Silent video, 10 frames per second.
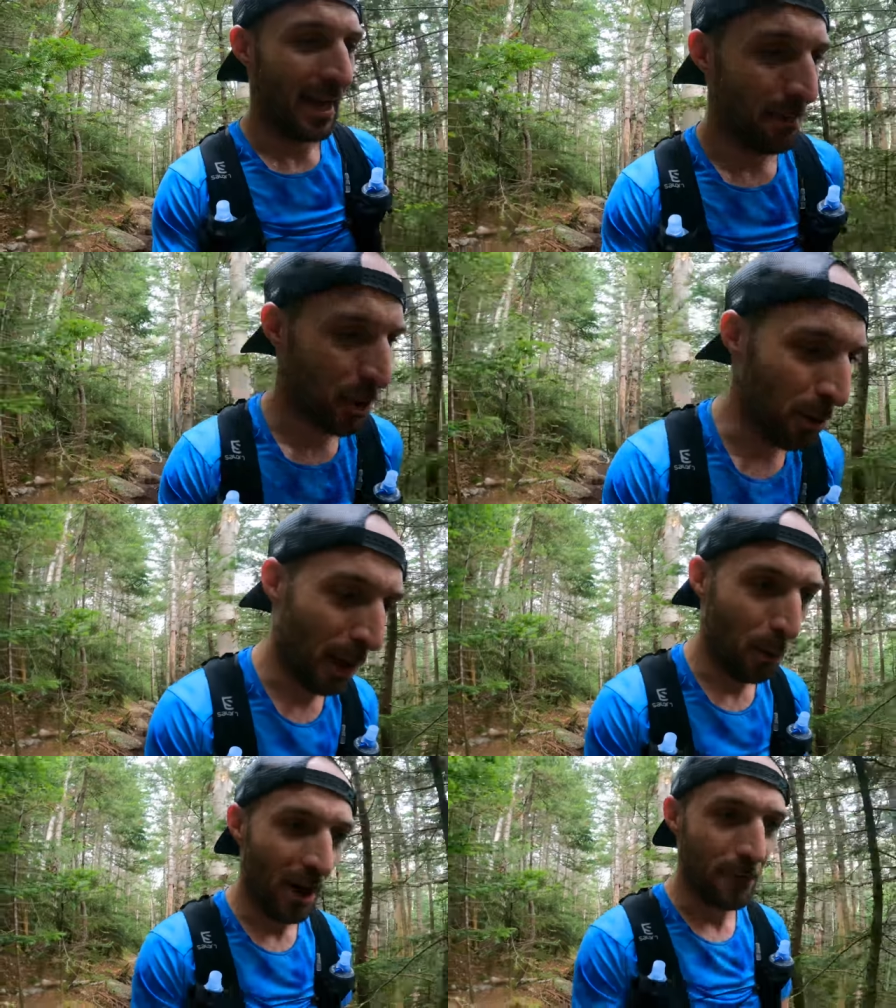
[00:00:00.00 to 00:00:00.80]
And I'm sure
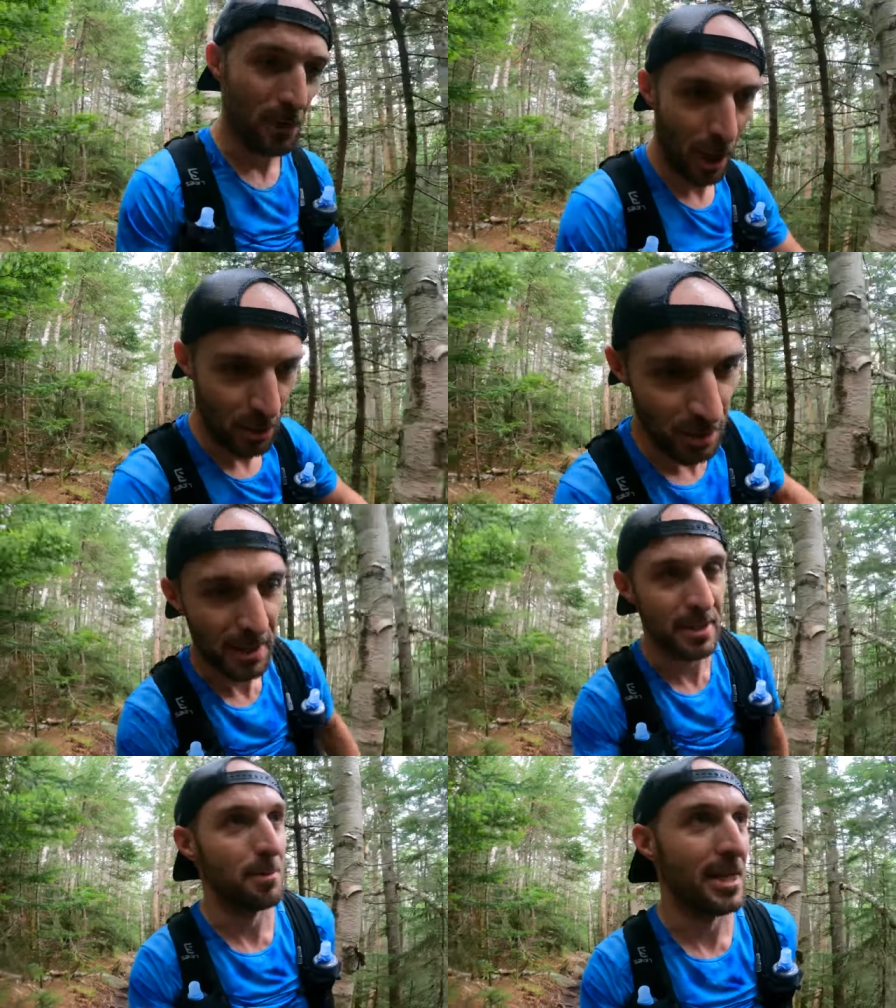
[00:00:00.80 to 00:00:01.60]
my wife is watching
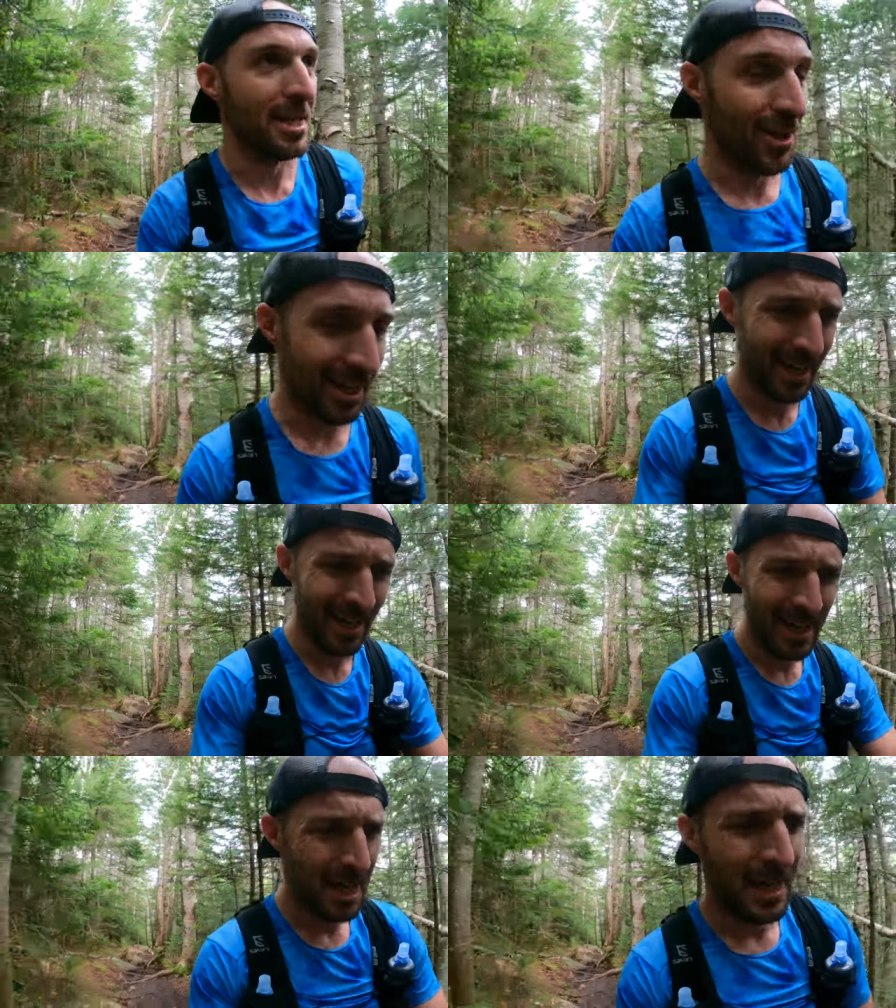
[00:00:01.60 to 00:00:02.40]
this and being like,
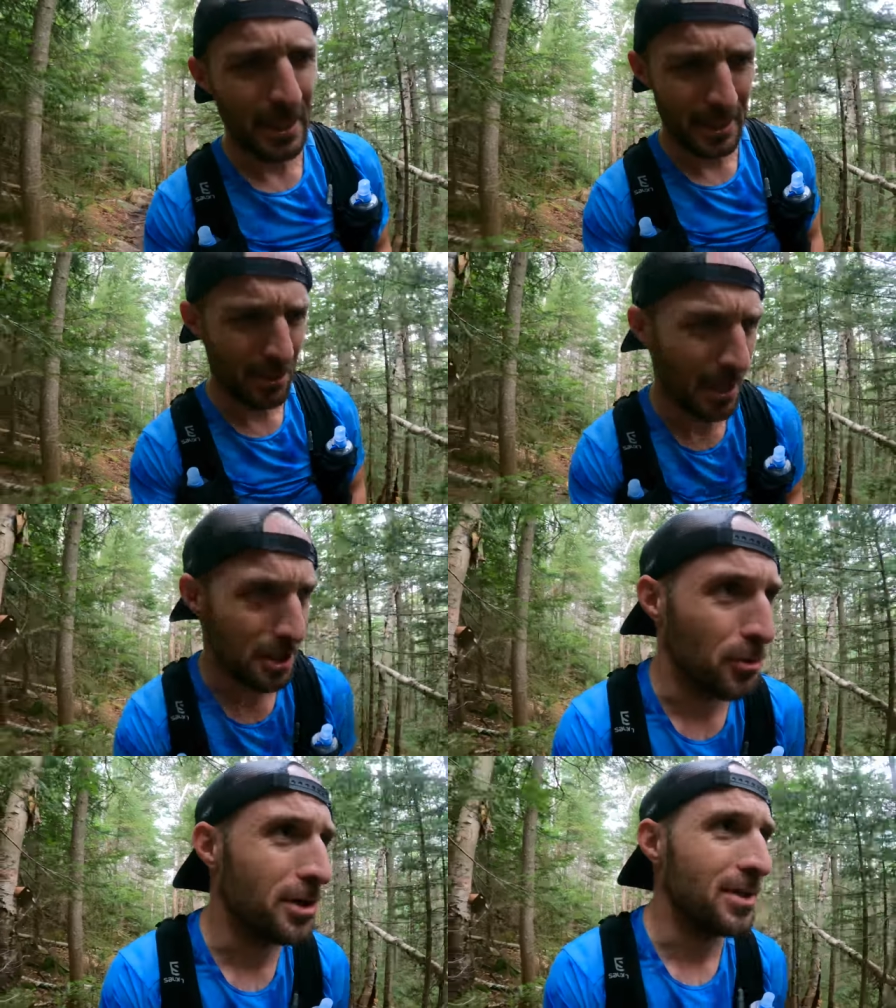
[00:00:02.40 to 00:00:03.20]
he still
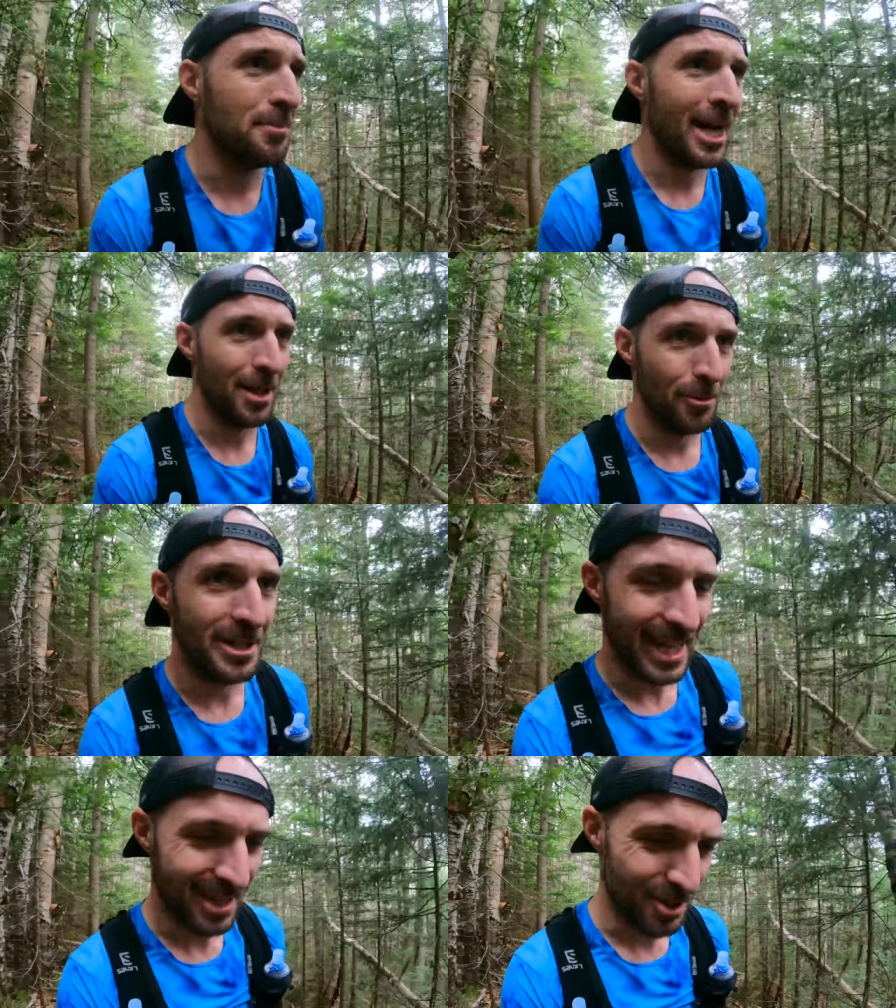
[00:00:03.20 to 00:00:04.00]
gets really mad when
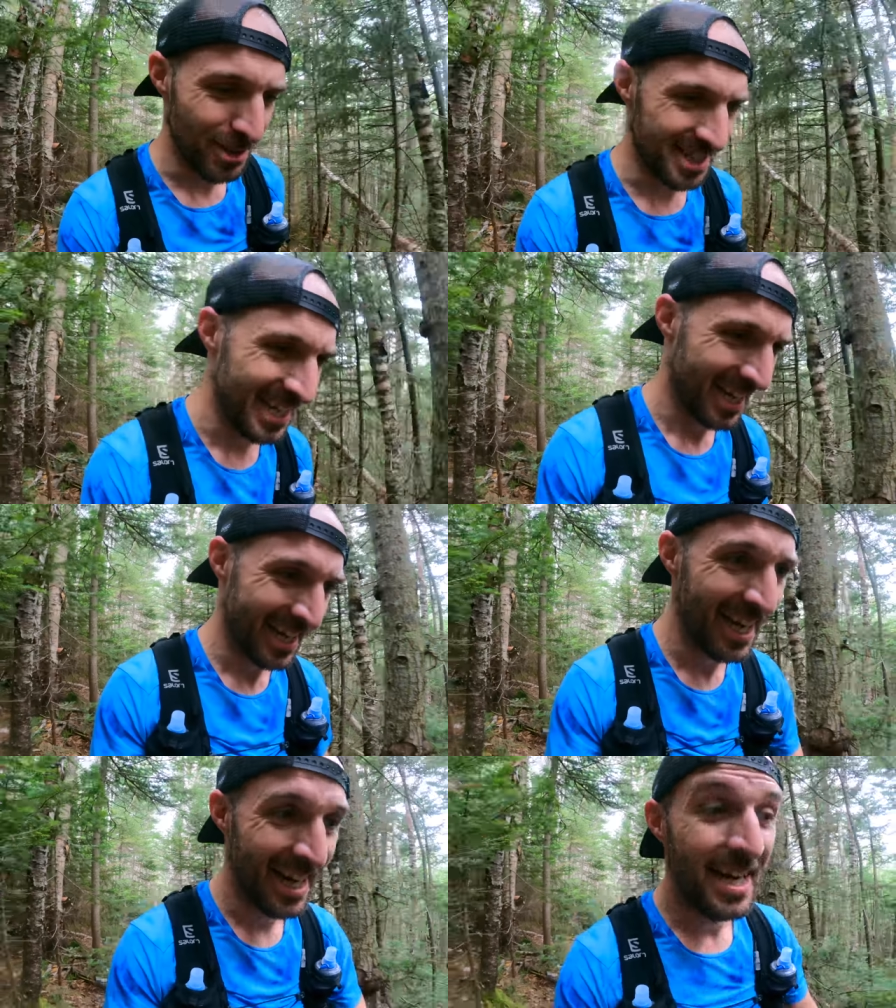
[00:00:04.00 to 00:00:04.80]
he can't do his
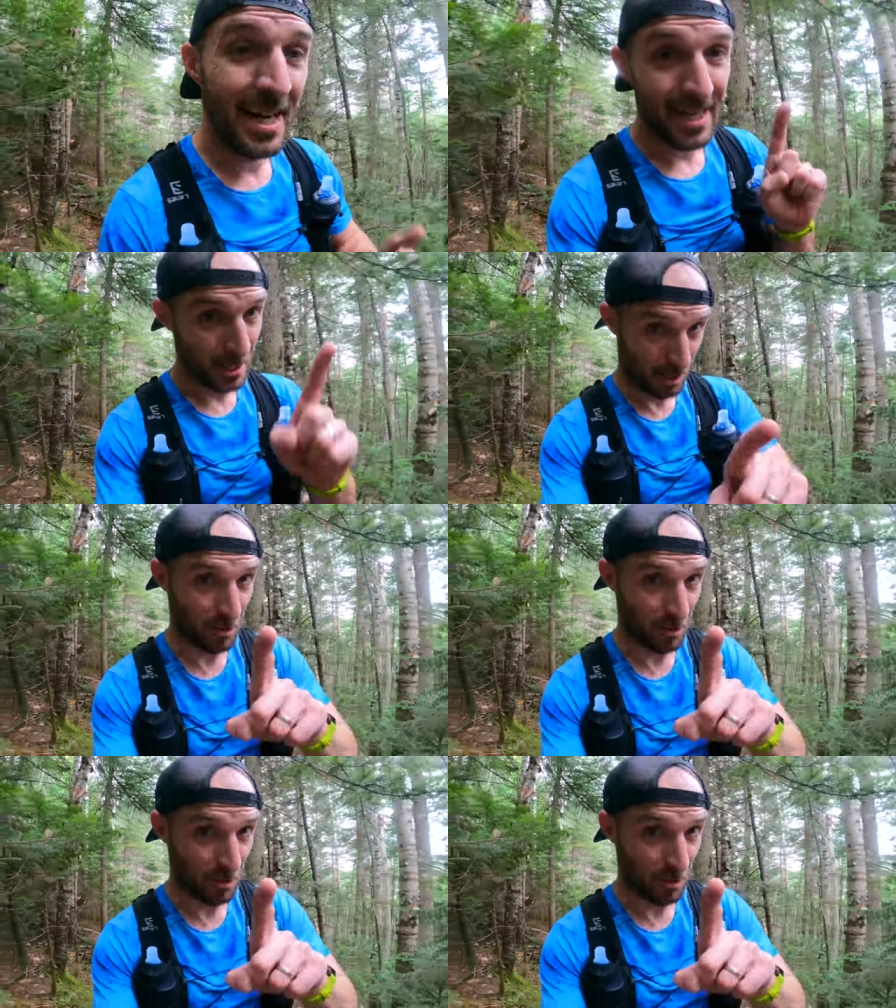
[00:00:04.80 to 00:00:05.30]
thing. It's